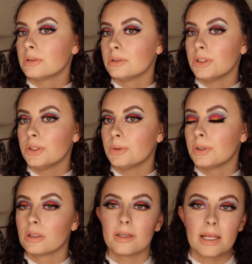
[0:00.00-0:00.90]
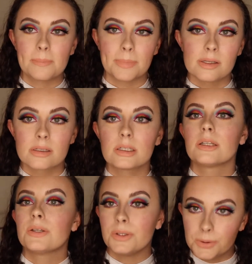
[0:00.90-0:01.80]
nude lip,
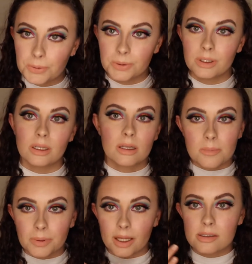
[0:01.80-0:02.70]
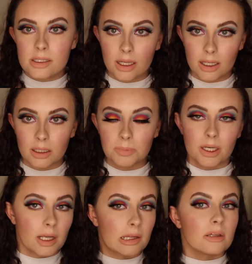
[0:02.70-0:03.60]
basically nude. It like blends in, but
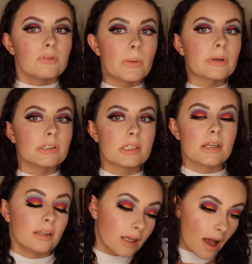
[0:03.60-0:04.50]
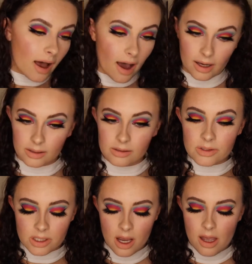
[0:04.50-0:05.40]
again, the focus is on the eyes.